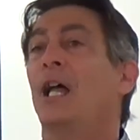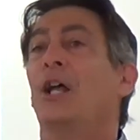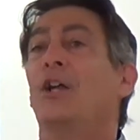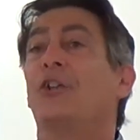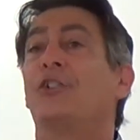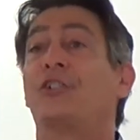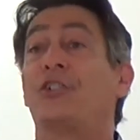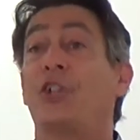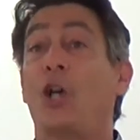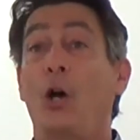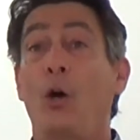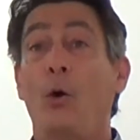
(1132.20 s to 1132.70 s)

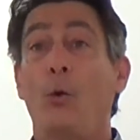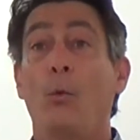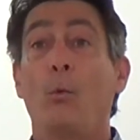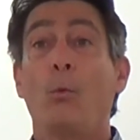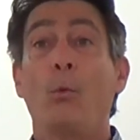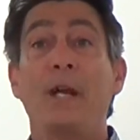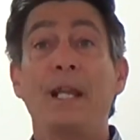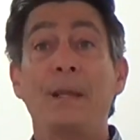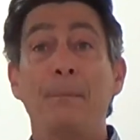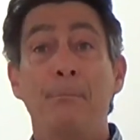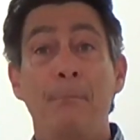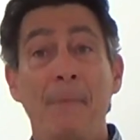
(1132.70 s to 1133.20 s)
So
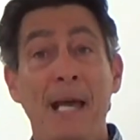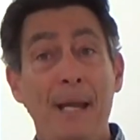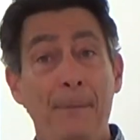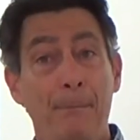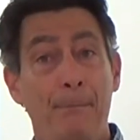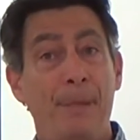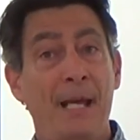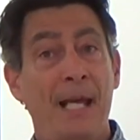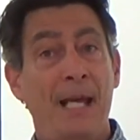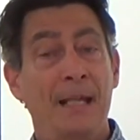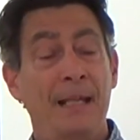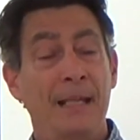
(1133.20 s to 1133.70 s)
we
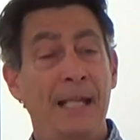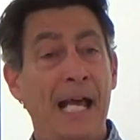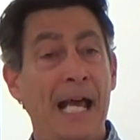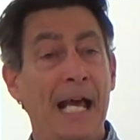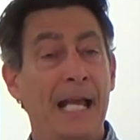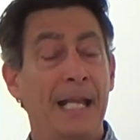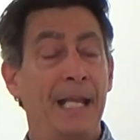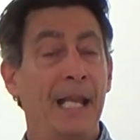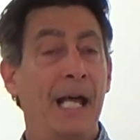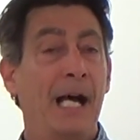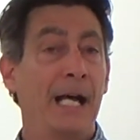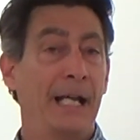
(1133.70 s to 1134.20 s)
met Ben
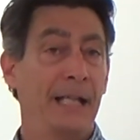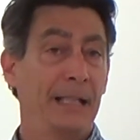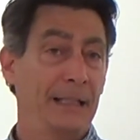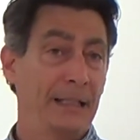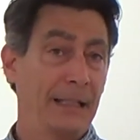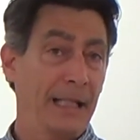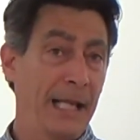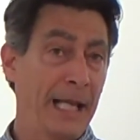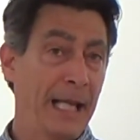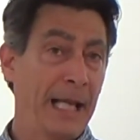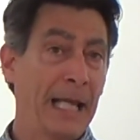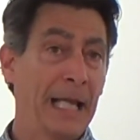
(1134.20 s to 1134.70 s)
that night,
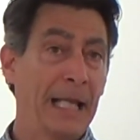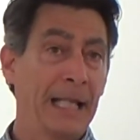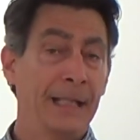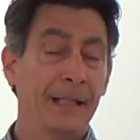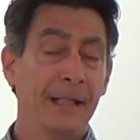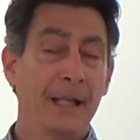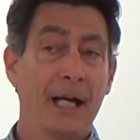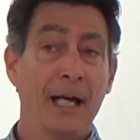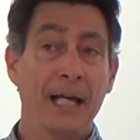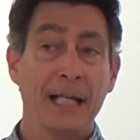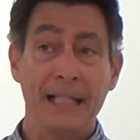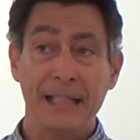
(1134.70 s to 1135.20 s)

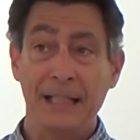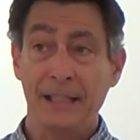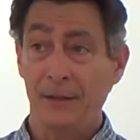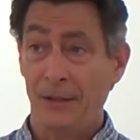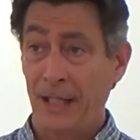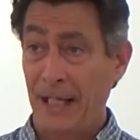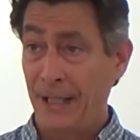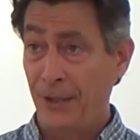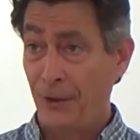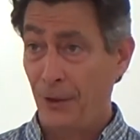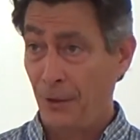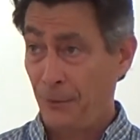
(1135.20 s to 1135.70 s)
and he
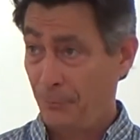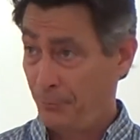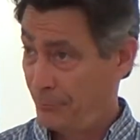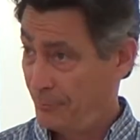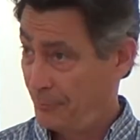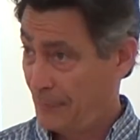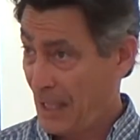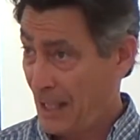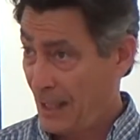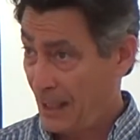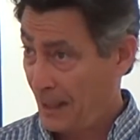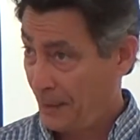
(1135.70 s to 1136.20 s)
later
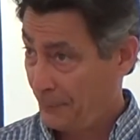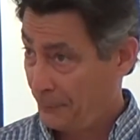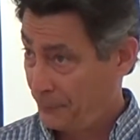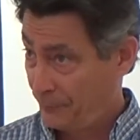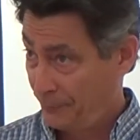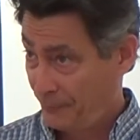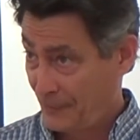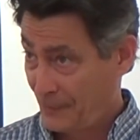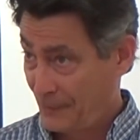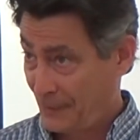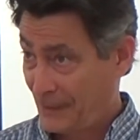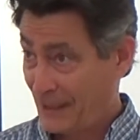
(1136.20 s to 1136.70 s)

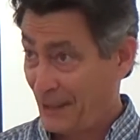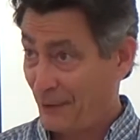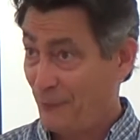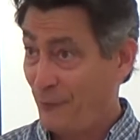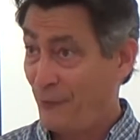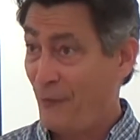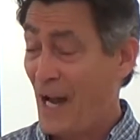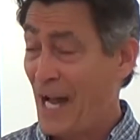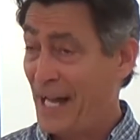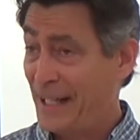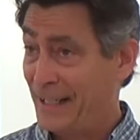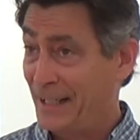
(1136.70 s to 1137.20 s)

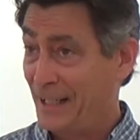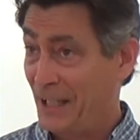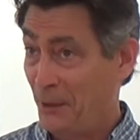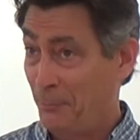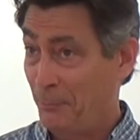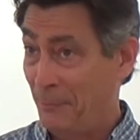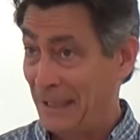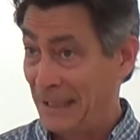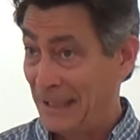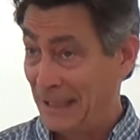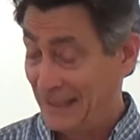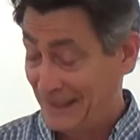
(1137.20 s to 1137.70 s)
confided
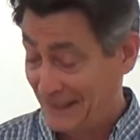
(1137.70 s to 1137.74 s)
in me.